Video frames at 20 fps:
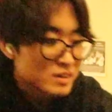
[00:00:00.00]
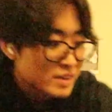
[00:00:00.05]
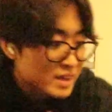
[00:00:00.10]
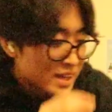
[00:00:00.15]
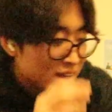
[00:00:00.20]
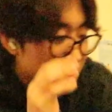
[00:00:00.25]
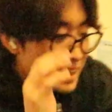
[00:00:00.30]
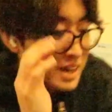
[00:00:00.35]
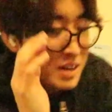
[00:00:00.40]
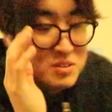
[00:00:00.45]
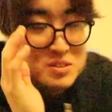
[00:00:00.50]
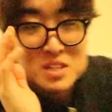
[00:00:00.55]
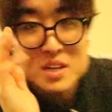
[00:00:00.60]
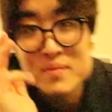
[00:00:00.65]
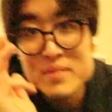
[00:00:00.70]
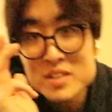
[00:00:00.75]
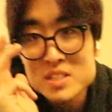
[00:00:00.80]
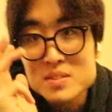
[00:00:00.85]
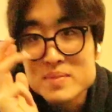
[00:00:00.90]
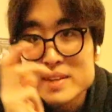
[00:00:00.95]
Okay, I was
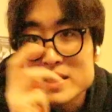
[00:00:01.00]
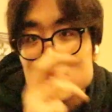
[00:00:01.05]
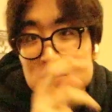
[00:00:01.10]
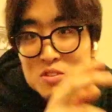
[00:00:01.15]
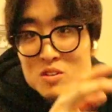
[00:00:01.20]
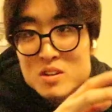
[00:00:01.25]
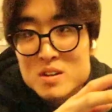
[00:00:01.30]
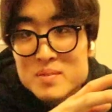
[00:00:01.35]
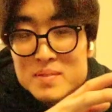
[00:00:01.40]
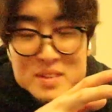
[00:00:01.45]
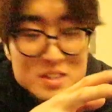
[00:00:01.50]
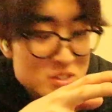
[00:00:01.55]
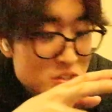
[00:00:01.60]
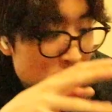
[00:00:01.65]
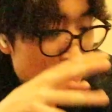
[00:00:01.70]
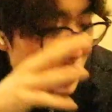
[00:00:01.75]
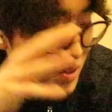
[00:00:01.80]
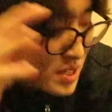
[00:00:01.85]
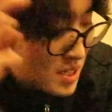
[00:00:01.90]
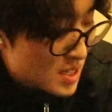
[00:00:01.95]
coming to my dorm and there's
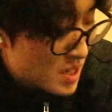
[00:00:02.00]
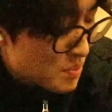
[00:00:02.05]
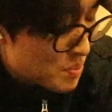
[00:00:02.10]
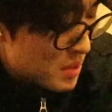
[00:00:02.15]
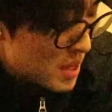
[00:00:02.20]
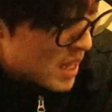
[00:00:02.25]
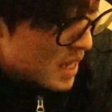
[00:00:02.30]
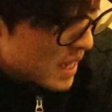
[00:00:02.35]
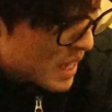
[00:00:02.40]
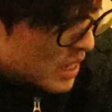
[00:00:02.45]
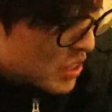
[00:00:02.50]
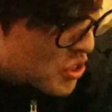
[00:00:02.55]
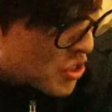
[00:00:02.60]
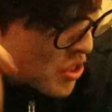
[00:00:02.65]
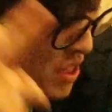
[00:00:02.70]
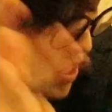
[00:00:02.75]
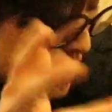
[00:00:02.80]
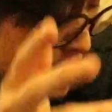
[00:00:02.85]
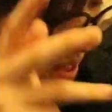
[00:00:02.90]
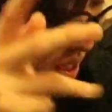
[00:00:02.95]
always something
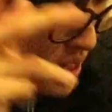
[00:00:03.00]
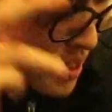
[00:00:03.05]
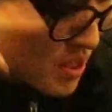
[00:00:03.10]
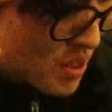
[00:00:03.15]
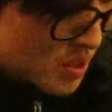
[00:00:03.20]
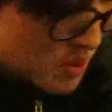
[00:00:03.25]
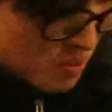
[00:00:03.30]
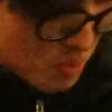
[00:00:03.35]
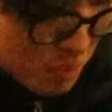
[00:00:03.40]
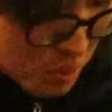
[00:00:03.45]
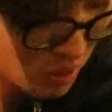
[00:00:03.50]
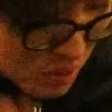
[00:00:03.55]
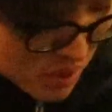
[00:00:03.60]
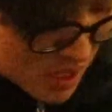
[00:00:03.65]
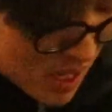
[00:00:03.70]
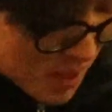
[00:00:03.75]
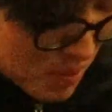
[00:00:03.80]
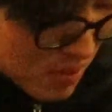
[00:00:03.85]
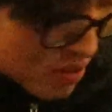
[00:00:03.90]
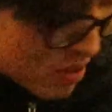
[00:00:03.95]
interesting on this pool
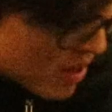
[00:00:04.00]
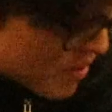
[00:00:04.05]
table